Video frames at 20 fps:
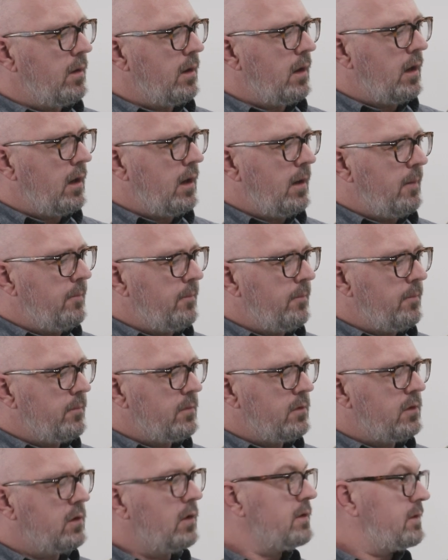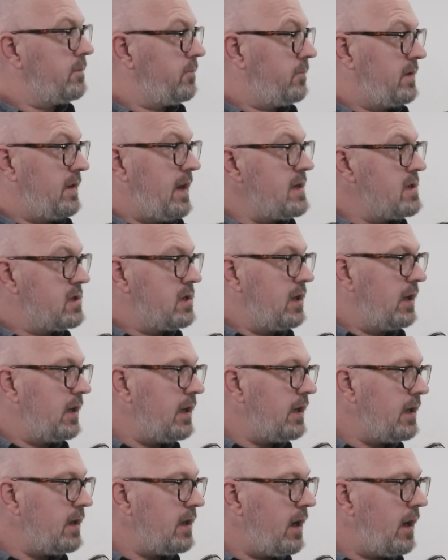does
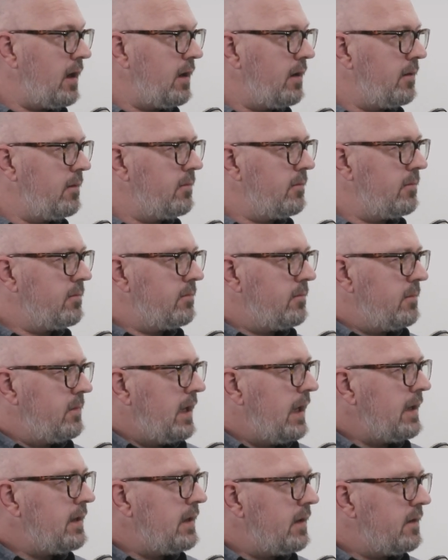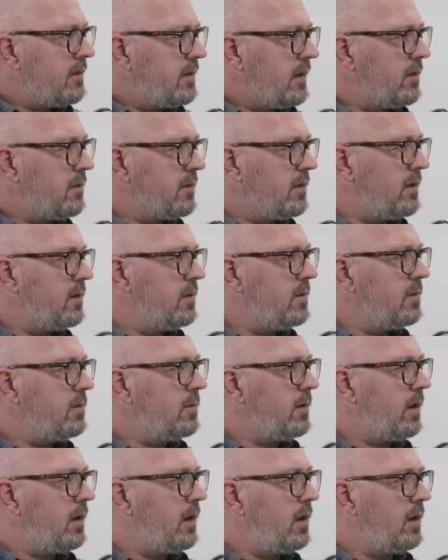potentially lend itself
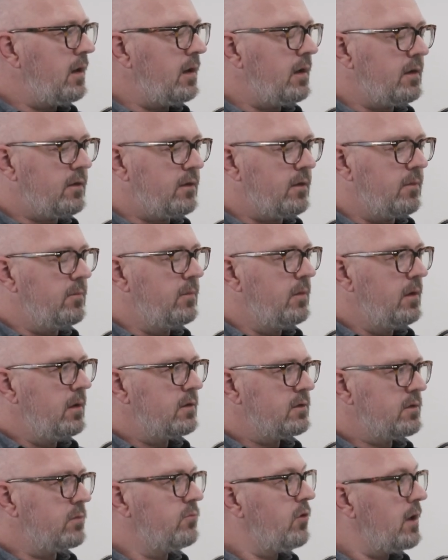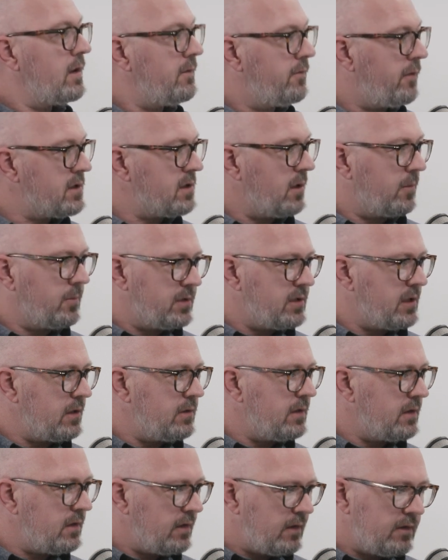to some refresh
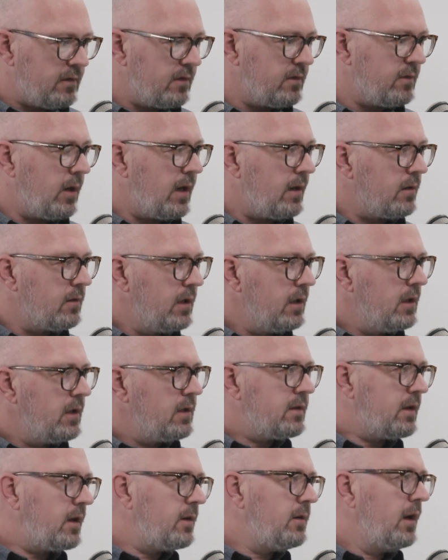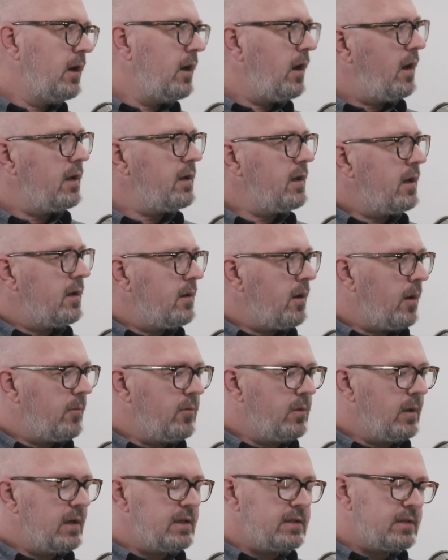opportunities as well. So I'm
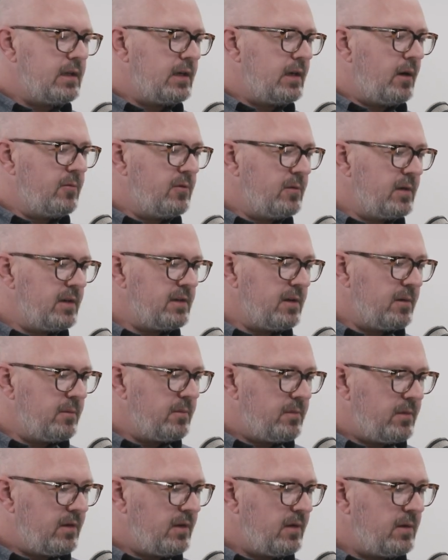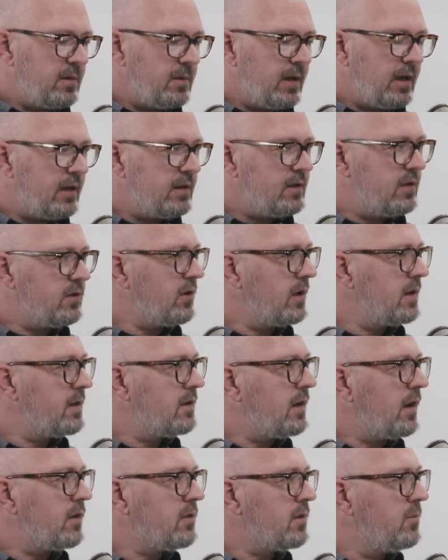always up to try and
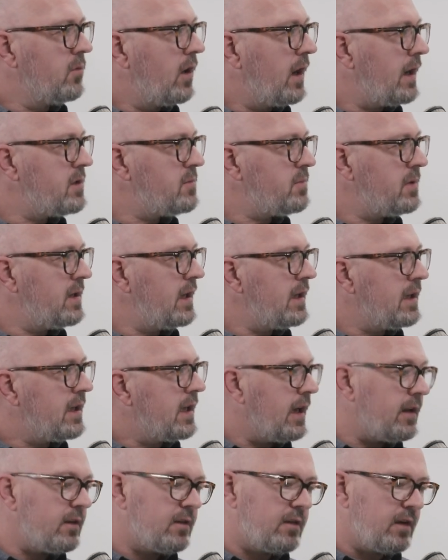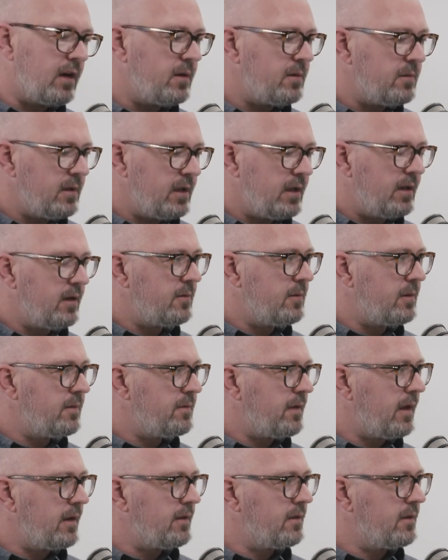sell some more HPE kits. So
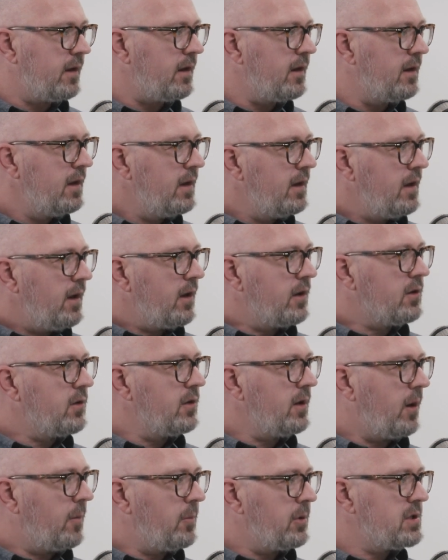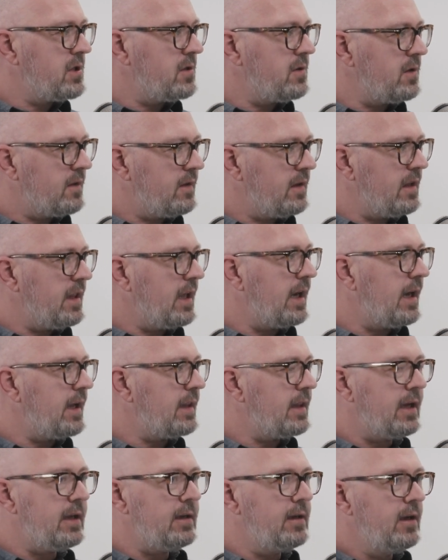if that's a good opportunity there,
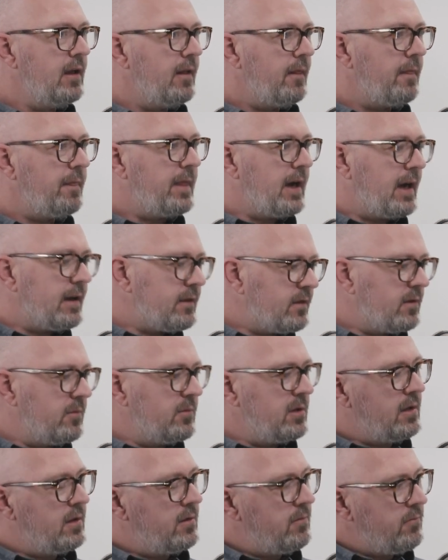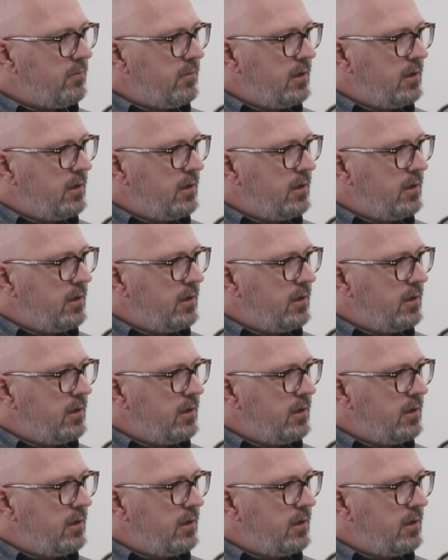then that's something that